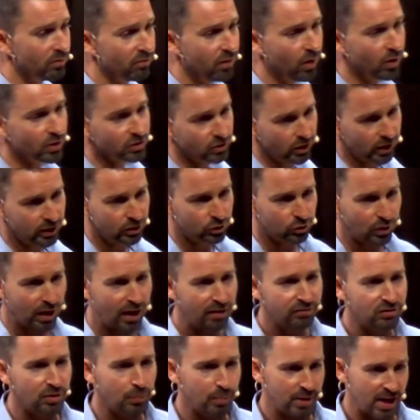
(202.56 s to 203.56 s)
focused on, it
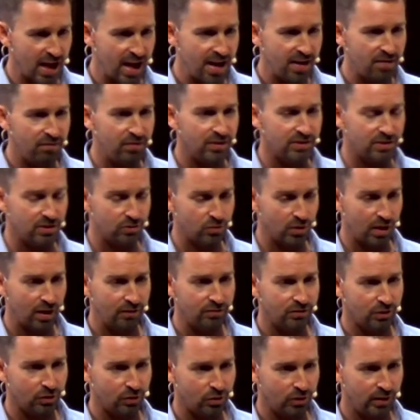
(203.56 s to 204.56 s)
drives our behaviors, it
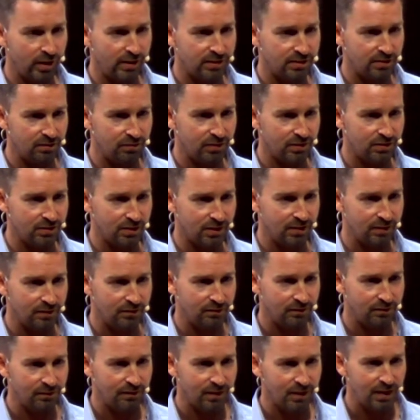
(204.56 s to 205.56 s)
drives our creativity.
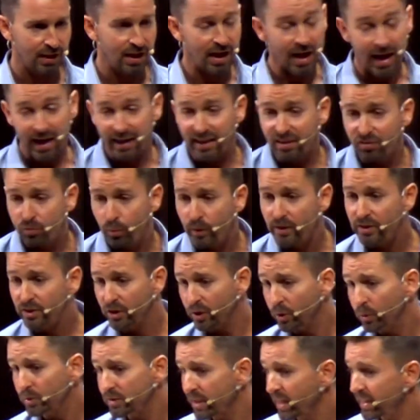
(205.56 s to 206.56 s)
And if we
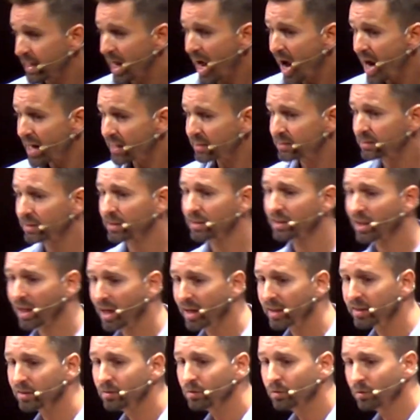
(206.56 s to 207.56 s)
do take action in
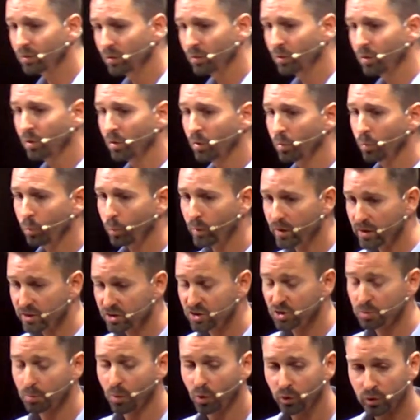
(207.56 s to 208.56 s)
line with a
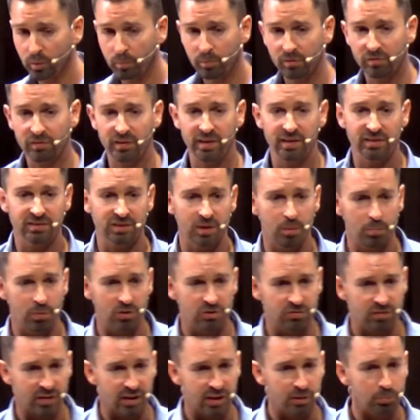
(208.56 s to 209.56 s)
small number of things that are
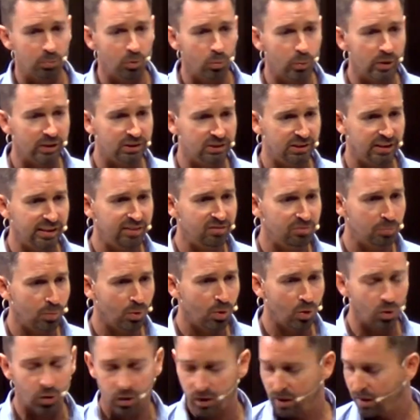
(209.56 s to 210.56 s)
most valuable, we achieve
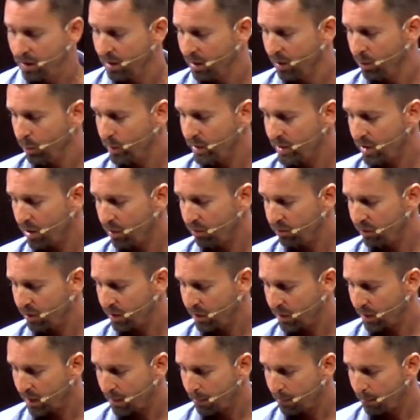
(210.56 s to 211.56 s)
more, we go
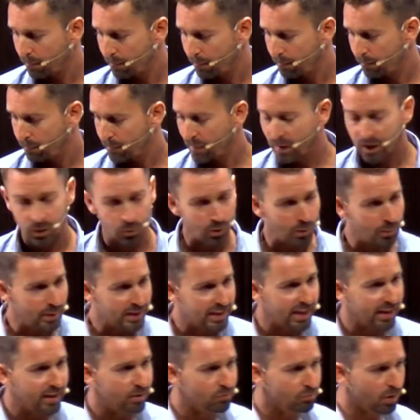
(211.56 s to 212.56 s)
further. When we
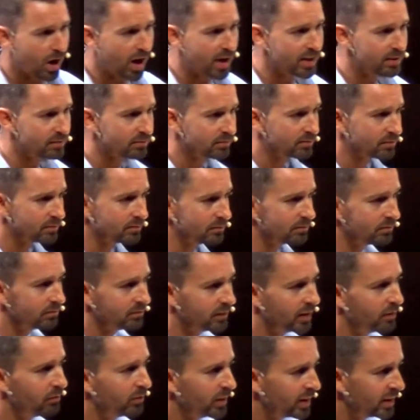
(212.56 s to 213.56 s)
get it right,
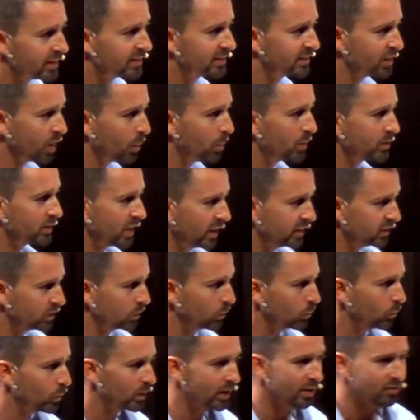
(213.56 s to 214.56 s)
it releases our
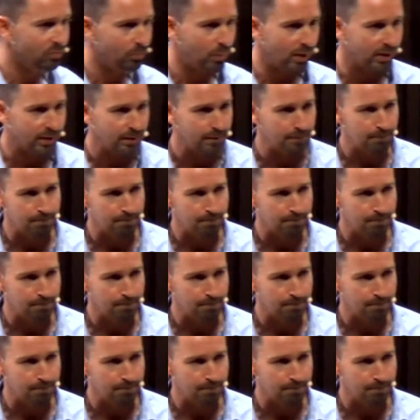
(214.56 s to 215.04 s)
potential. We live big.